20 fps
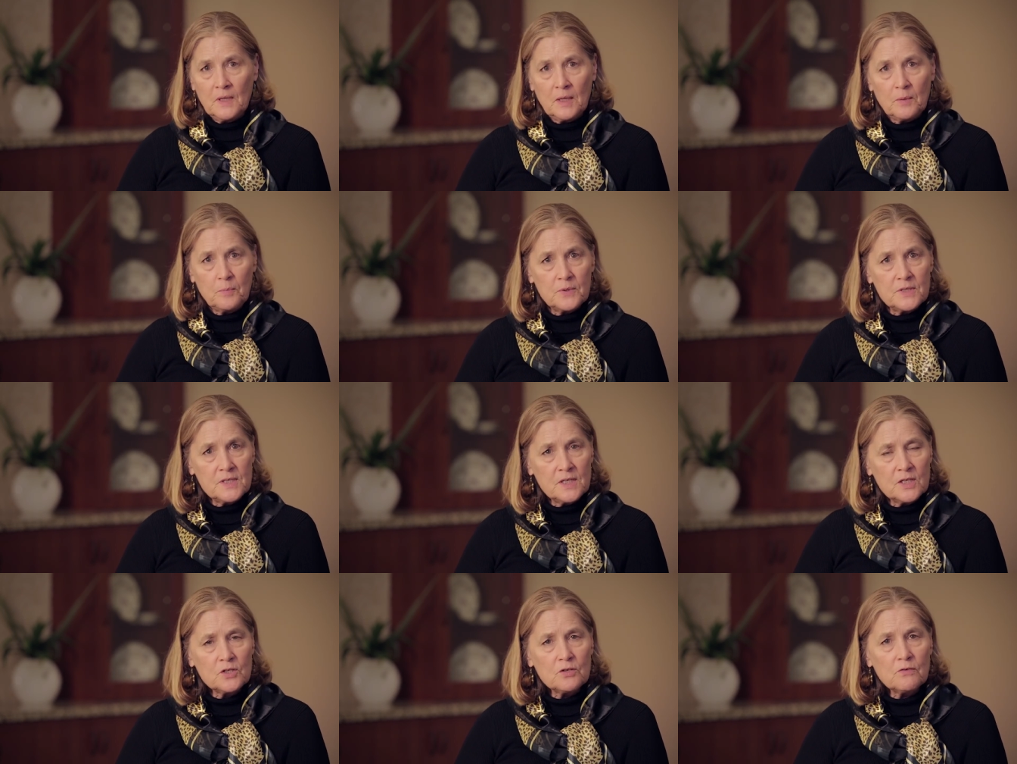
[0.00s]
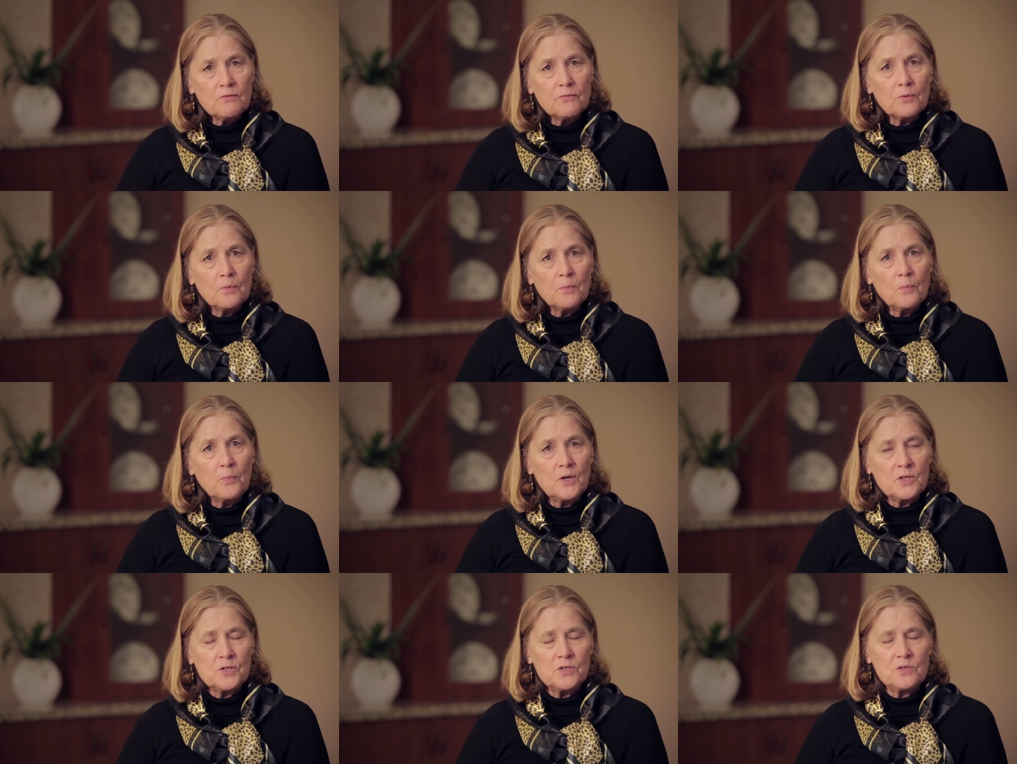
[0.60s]
like potential for
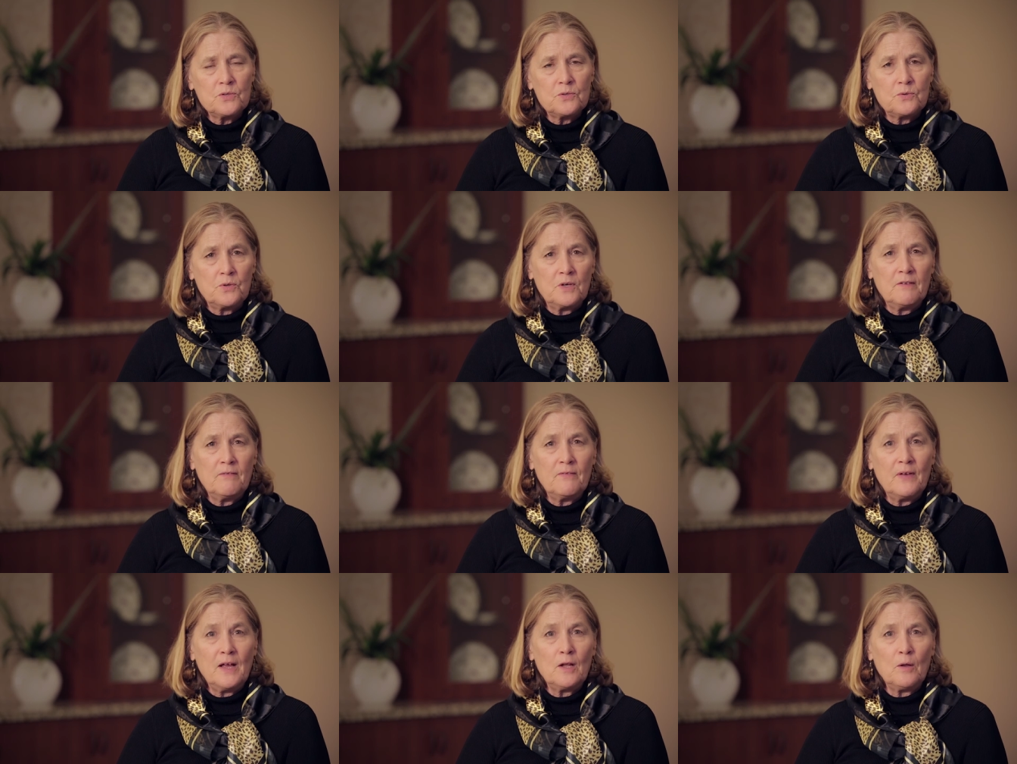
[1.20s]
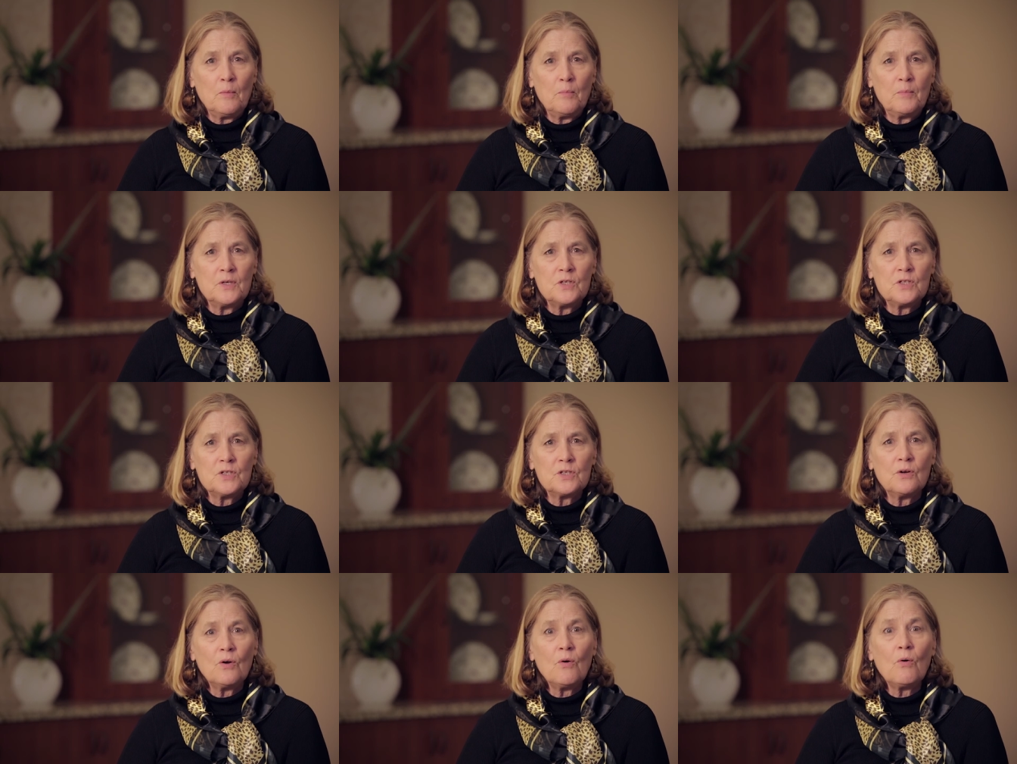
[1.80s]
pressure sore development
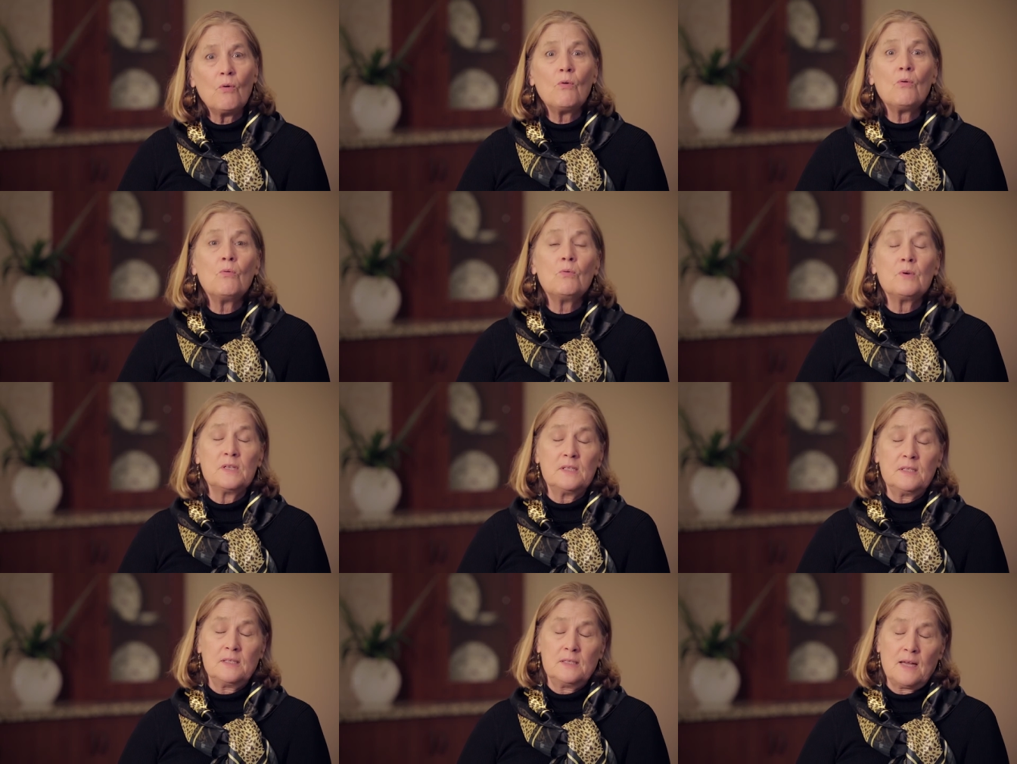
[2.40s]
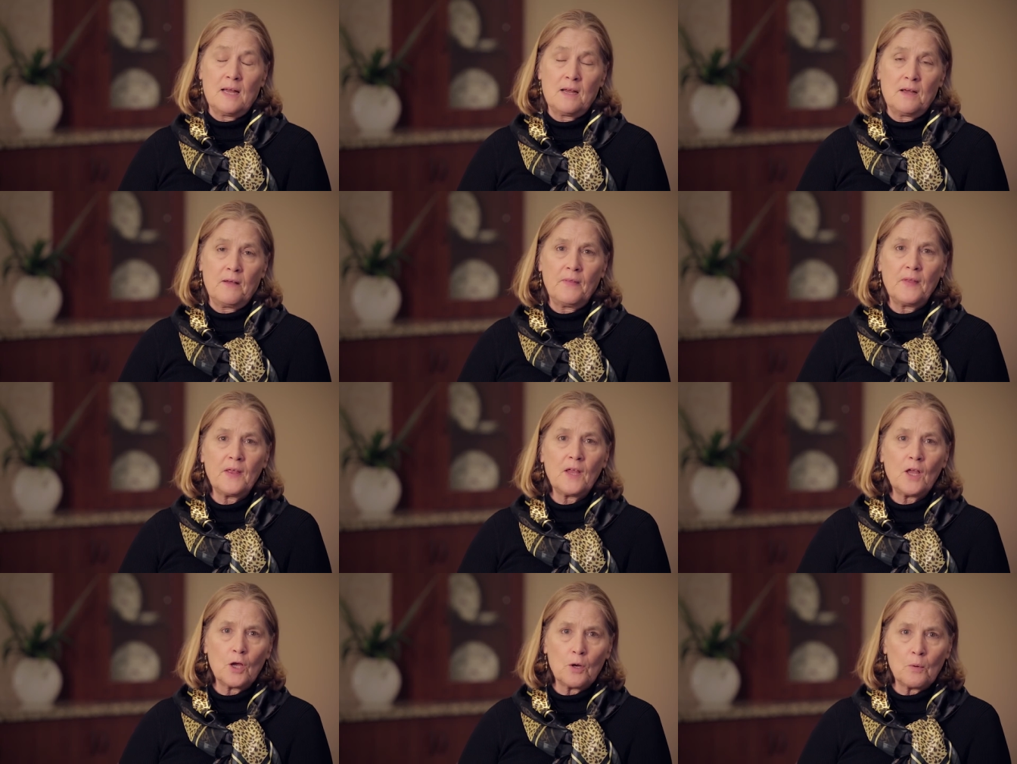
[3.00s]
should always stay on
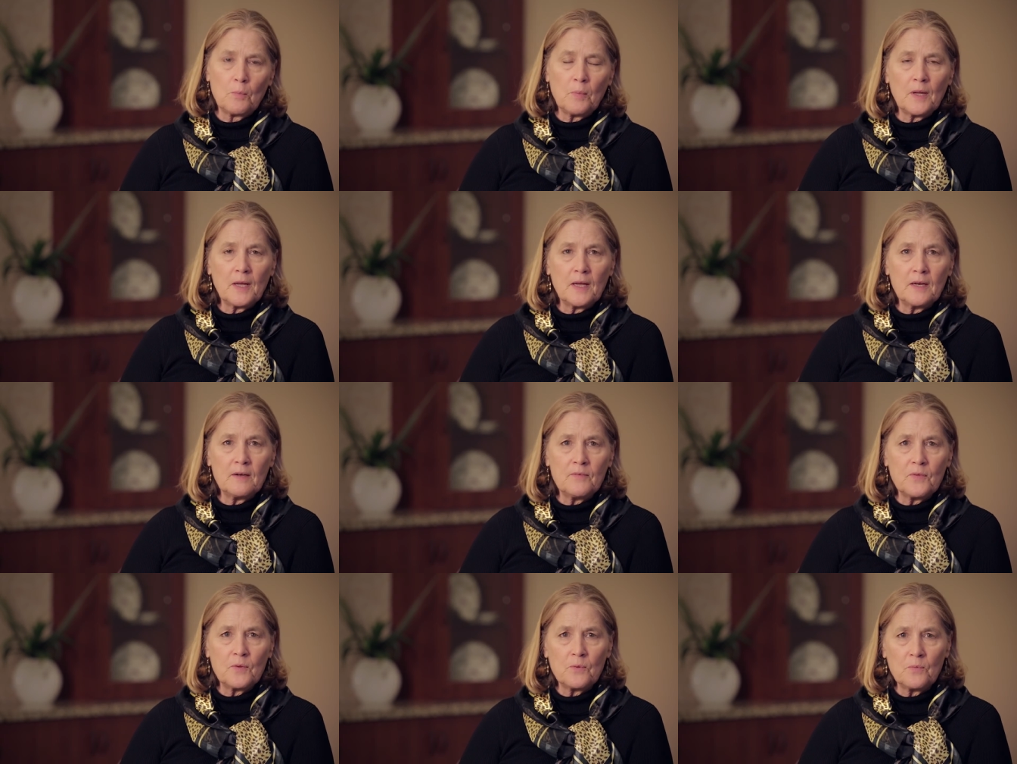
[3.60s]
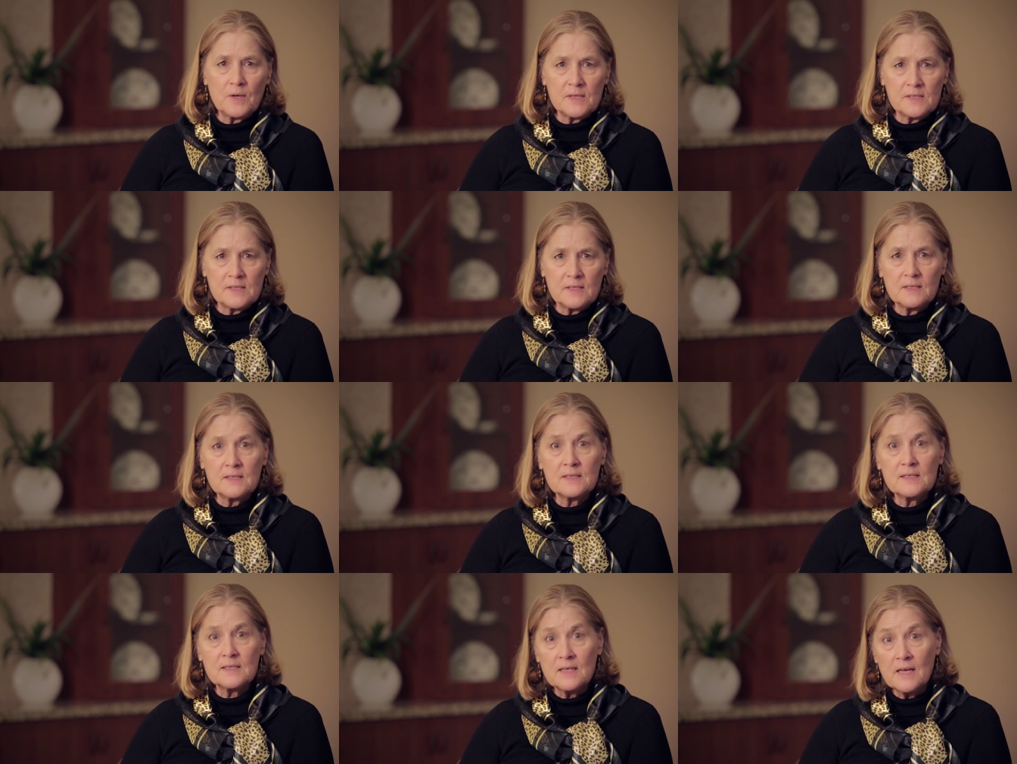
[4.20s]
the care plan if the
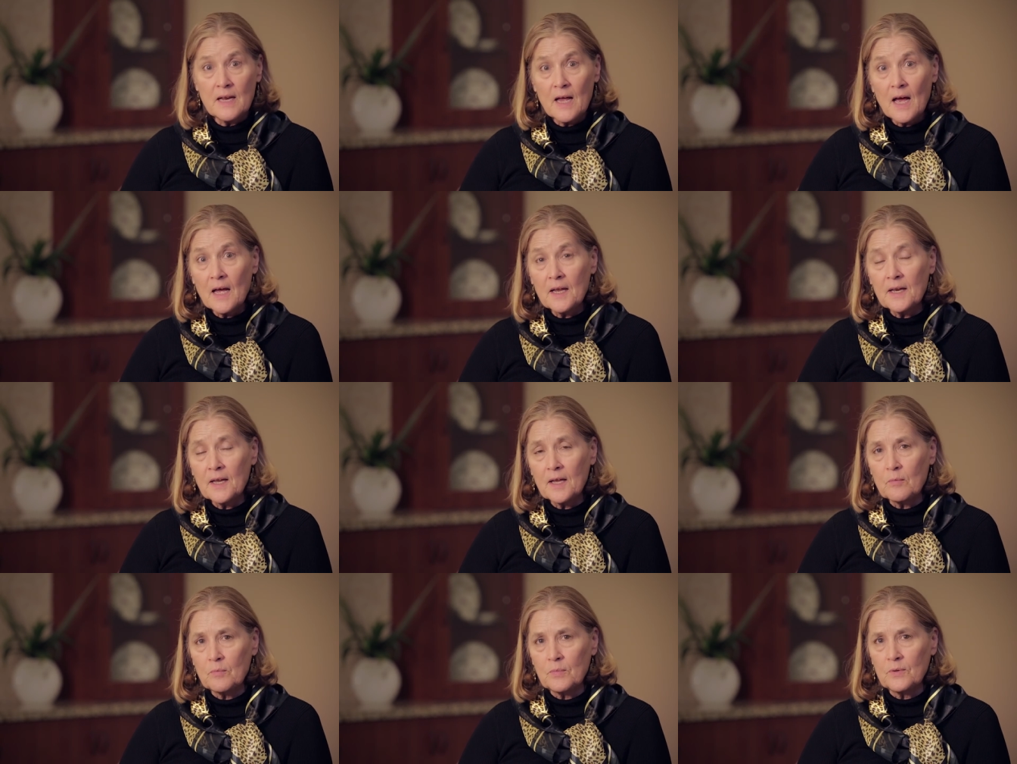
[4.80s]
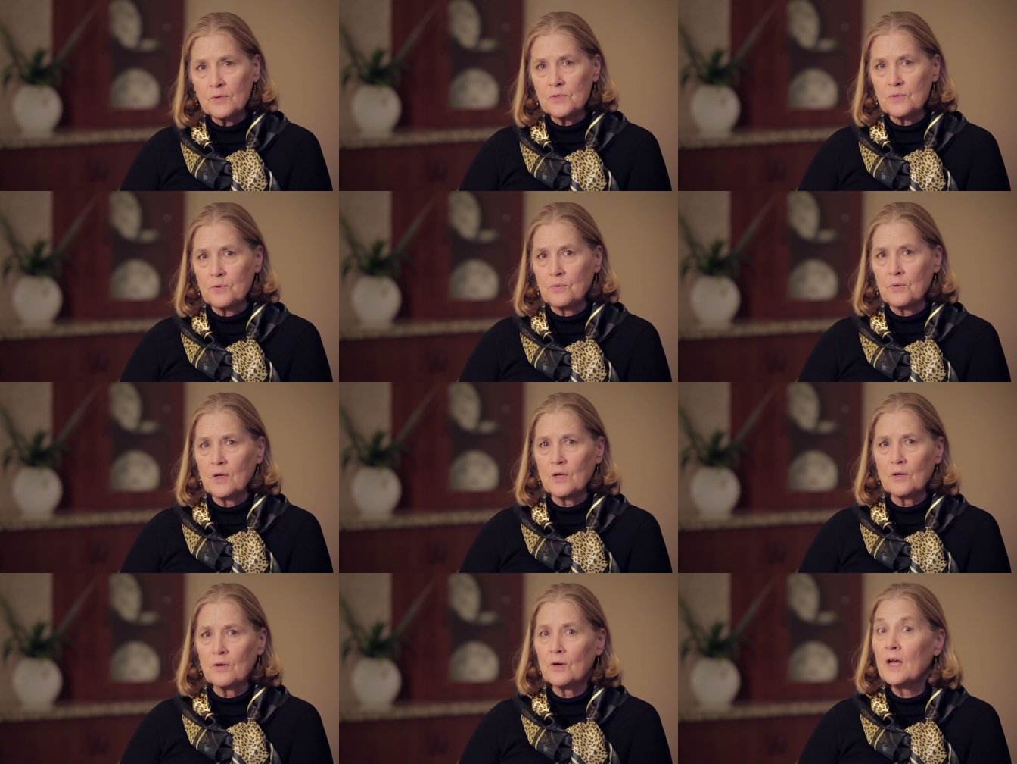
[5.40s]
resident's
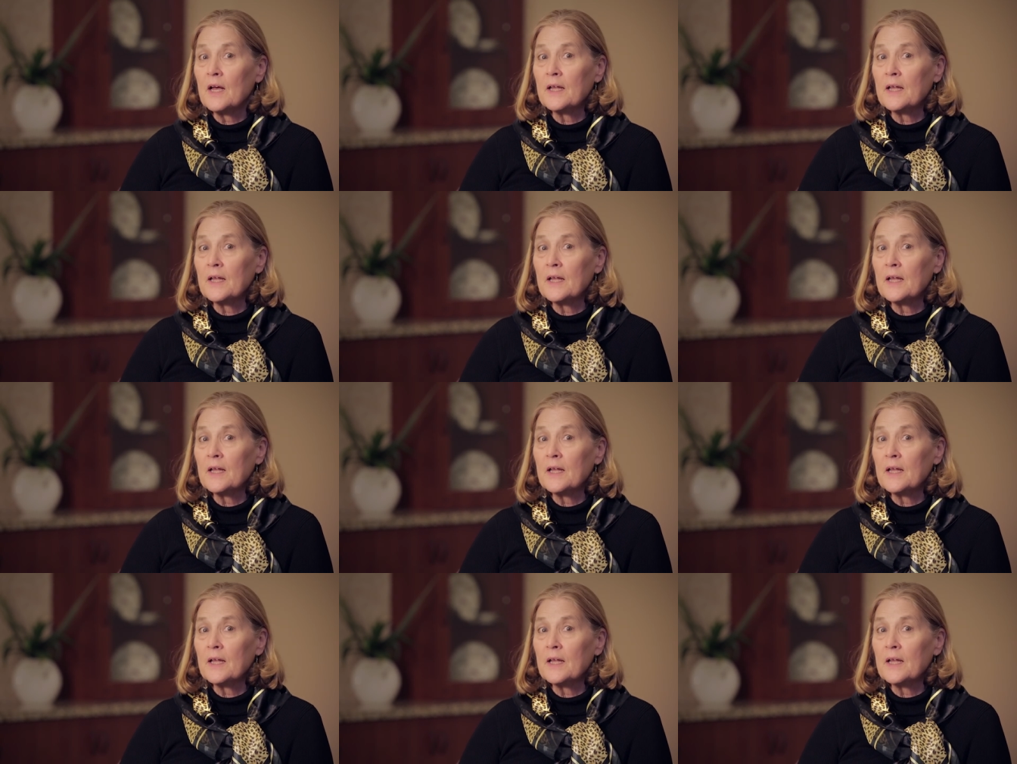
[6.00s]
non-ambulatory or